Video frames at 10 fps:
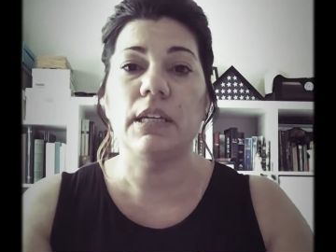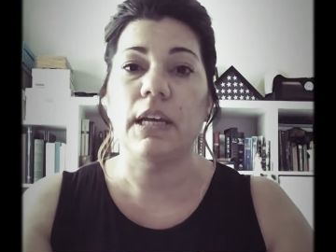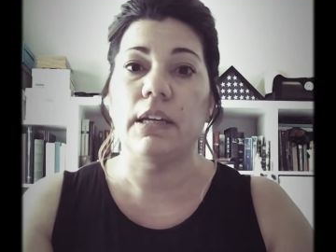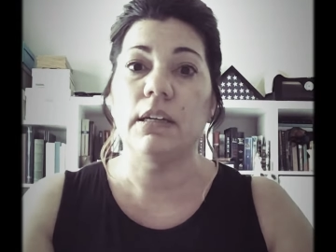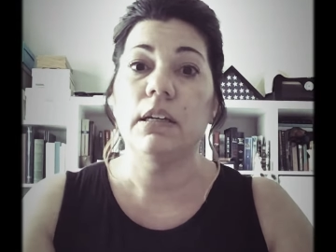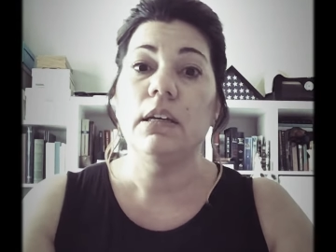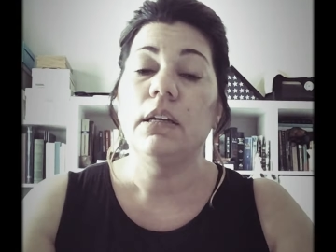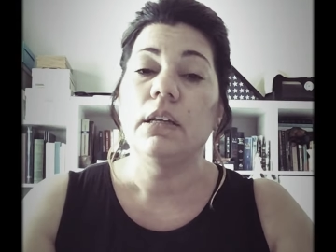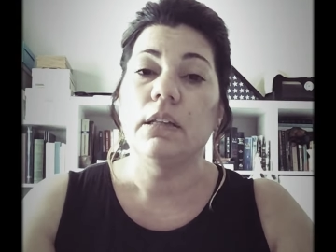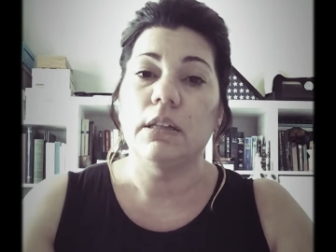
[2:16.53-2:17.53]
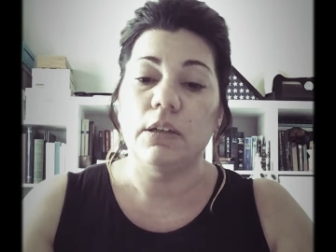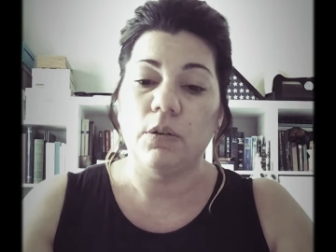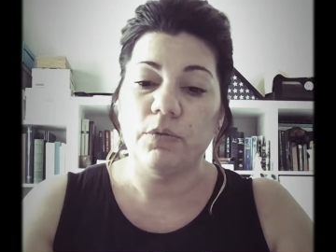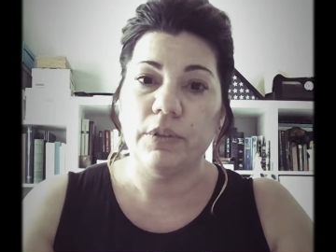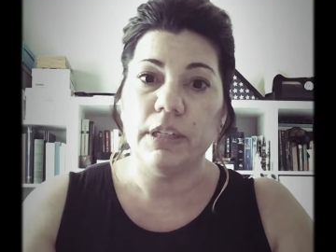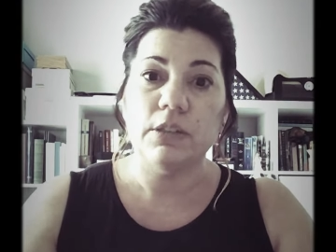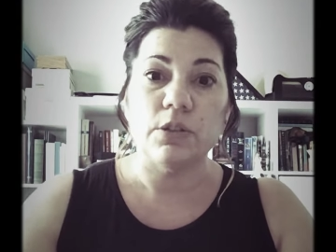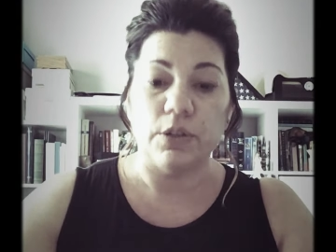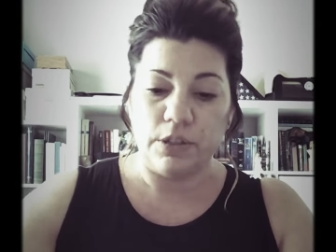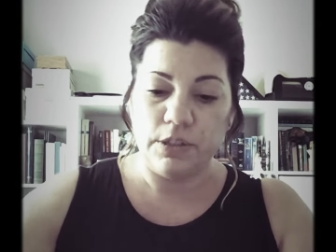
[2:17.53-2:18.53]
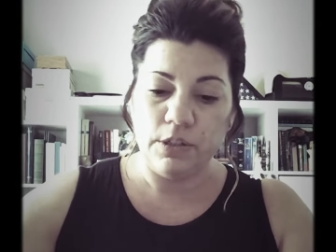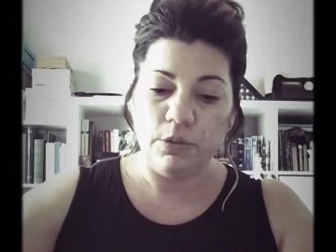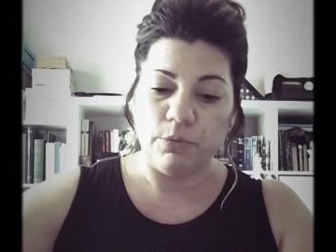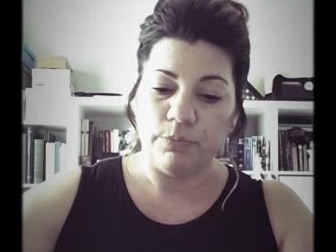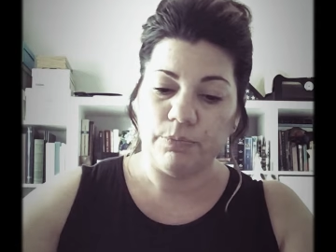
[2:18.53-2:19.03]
and then hopefully it's good as new.